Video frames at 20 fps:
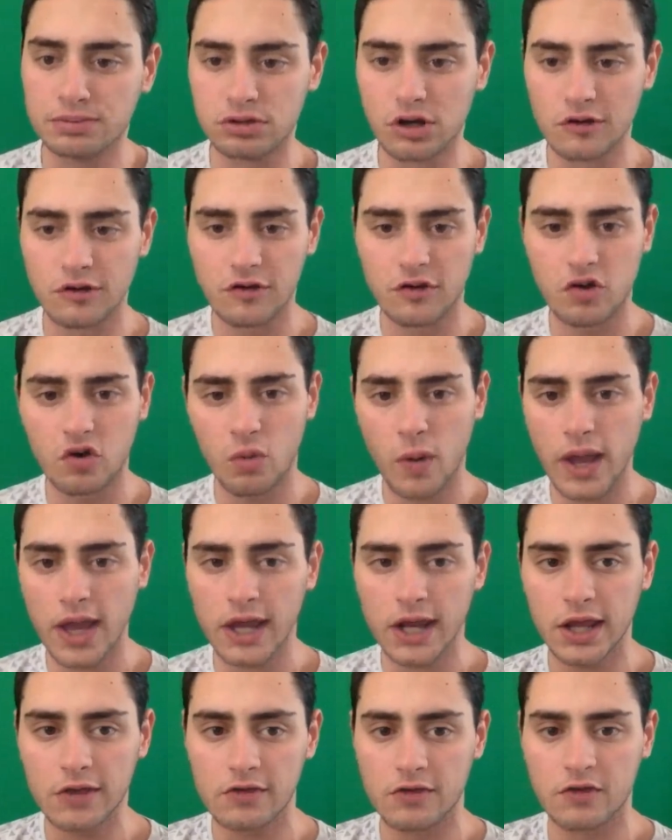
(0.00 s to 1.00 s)
plus
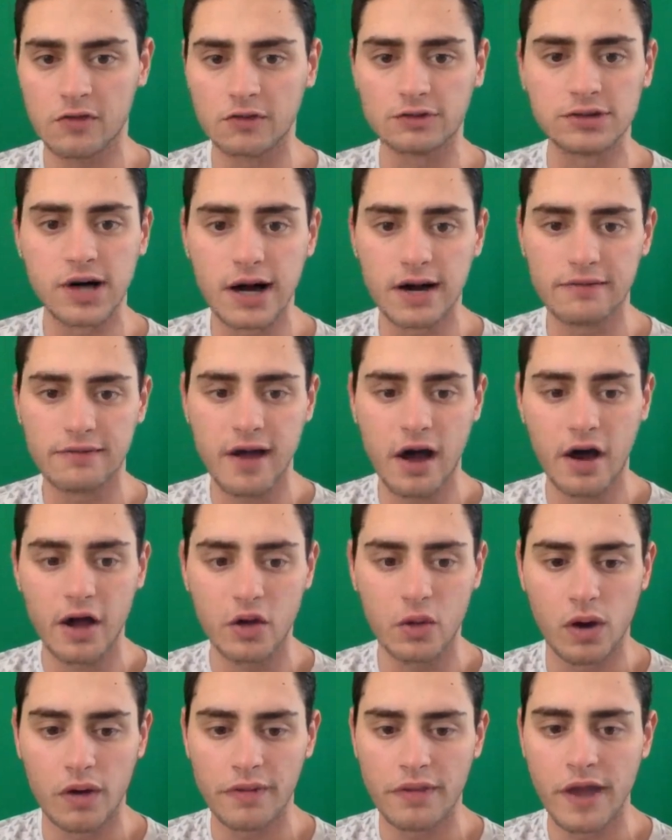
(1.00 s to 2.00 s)
280, so there's a lot of
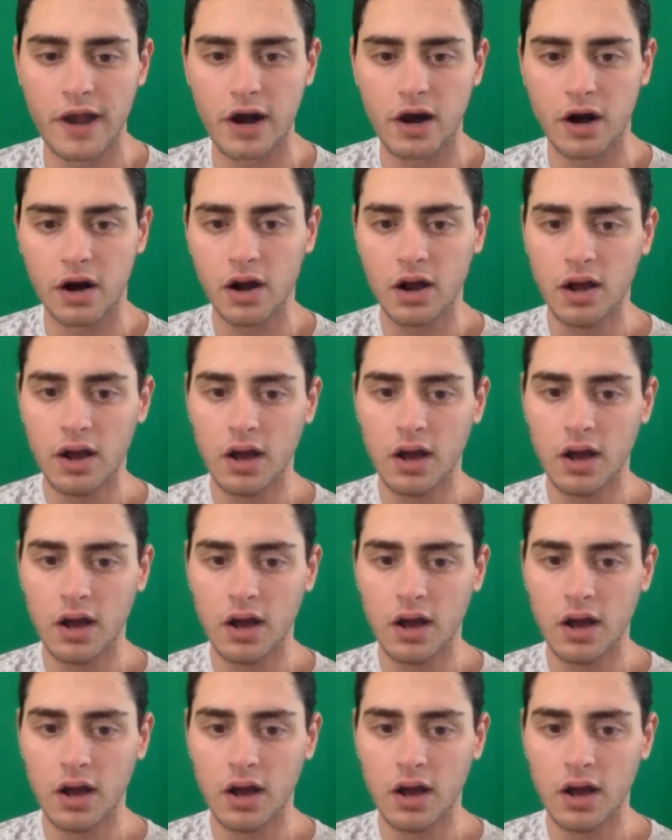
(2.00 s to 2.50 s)
value on there.